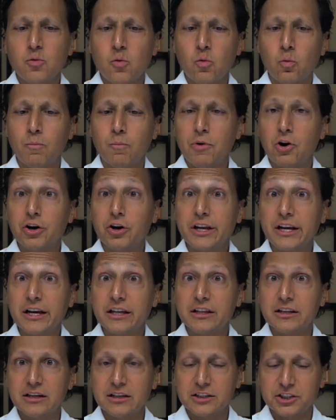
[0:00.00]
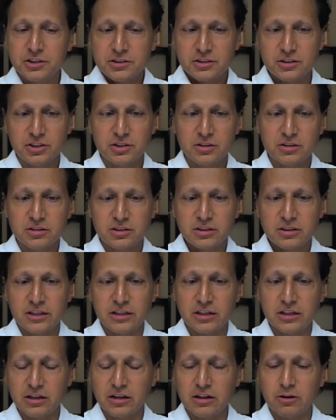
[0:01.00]
burning in the
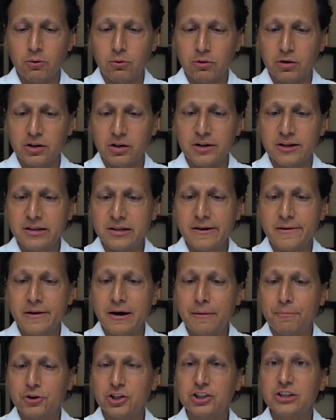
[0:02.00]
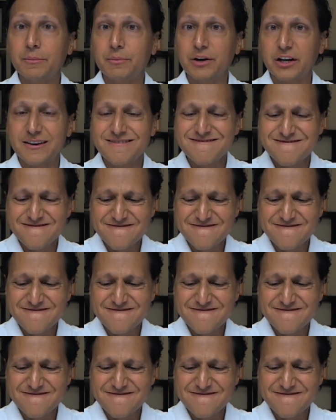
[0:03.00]
lower upper stomach.